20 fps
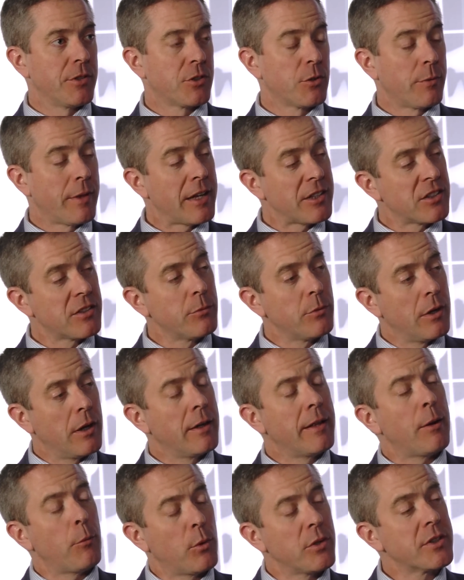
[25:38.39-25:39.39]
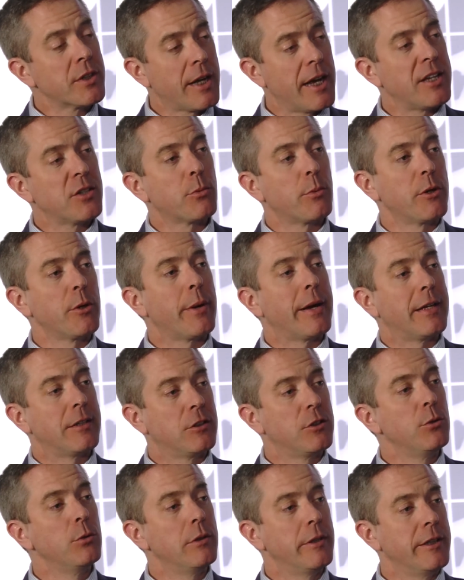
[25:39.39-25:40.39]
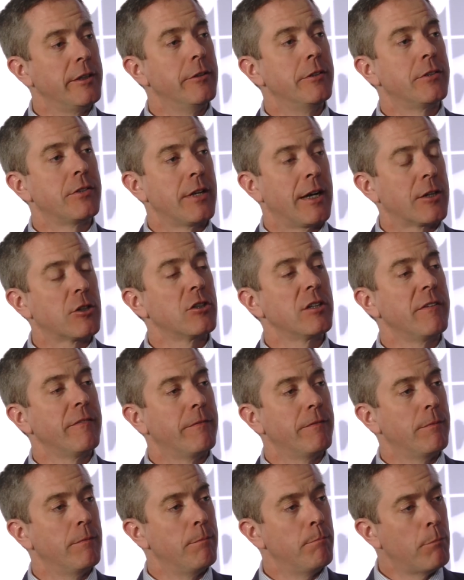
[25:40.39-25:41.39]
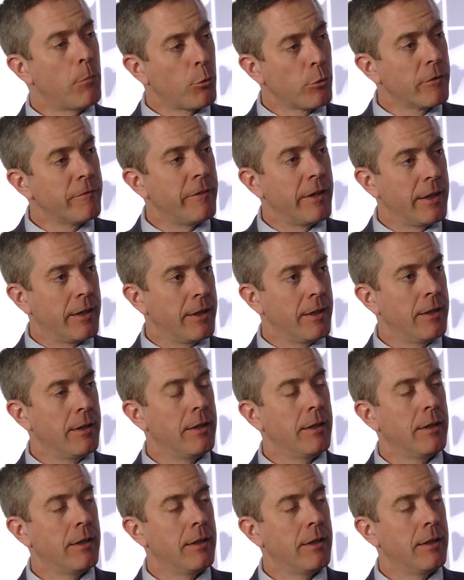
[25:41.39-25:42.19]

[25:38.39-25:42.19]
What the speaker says: So that was a case where you had two leaders actually motivated